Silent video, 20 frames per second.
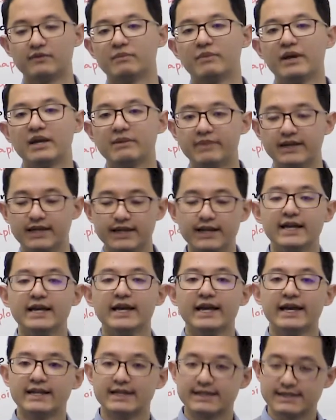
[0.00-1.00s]
of the
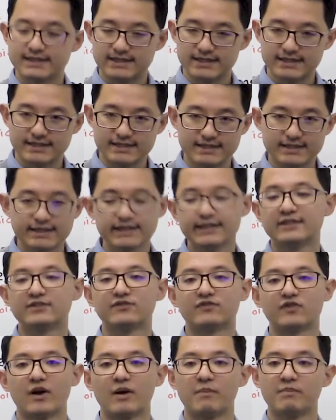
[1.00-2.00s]
baby, it is distinct
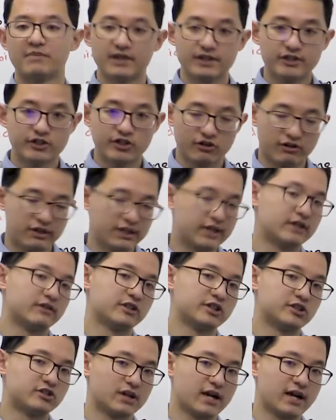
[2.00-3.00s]
from the
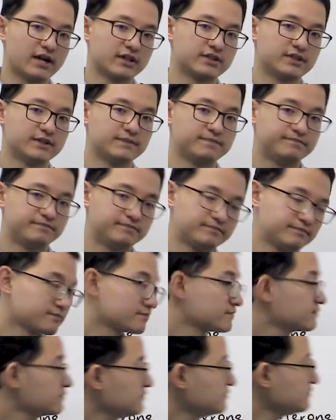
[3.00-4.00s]
urinary tract.
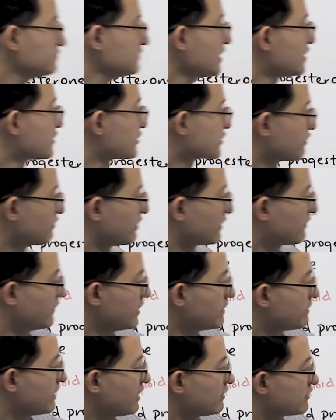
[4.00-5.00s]
So with
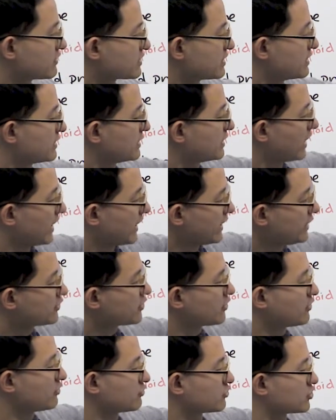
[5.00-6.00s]
females, the
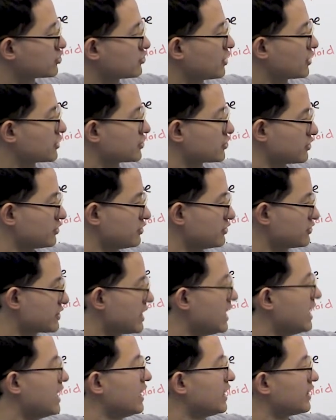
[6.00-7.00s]
internal structures,
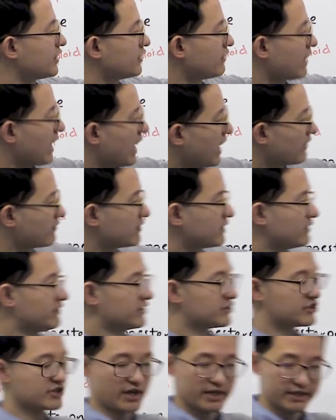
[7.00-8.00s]
you have the
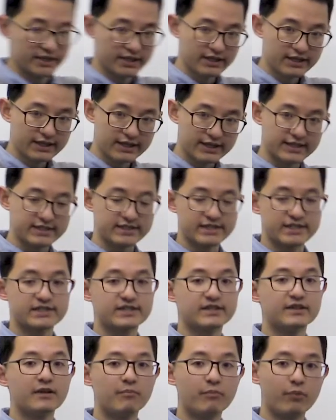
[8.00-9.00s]
vagina. This
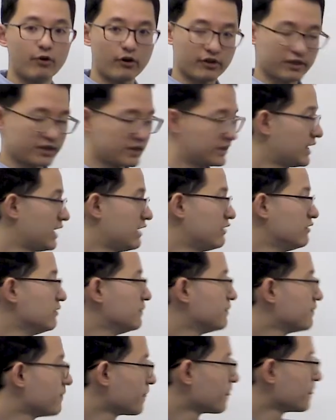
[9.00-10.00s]
is the birth
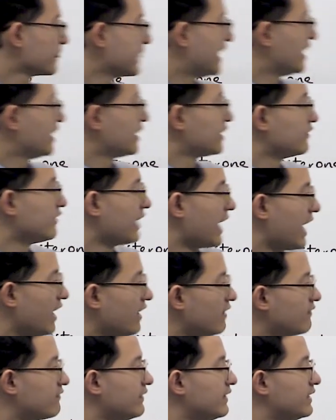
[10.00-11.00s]
canal. you
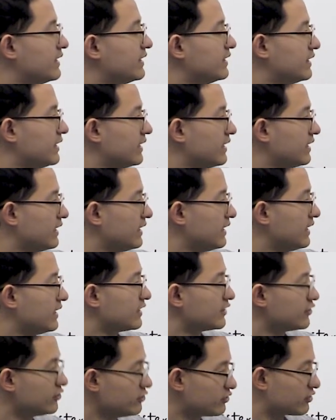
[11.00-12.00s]
have the
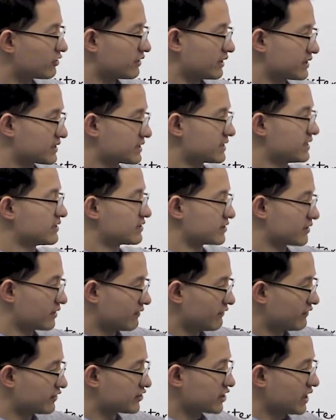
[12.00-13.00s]
uterus. So
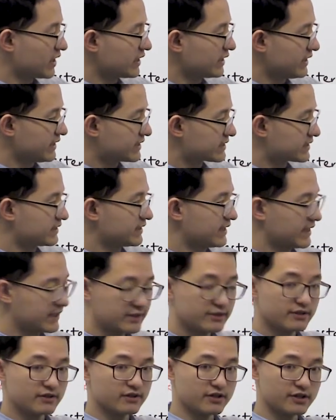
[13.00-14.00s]
the vagina is
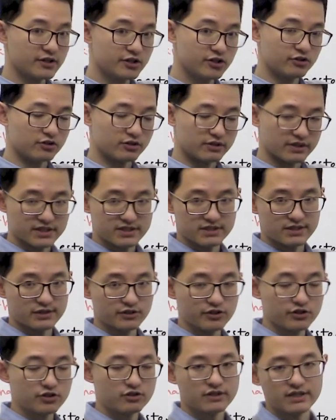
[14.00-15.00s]
connected to the uterus. The
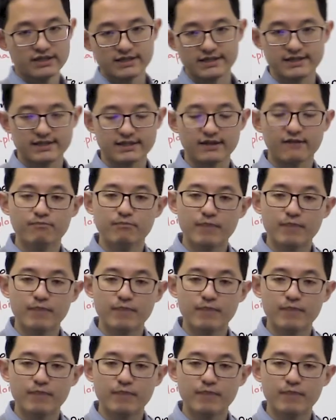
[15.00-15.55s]
uterus is the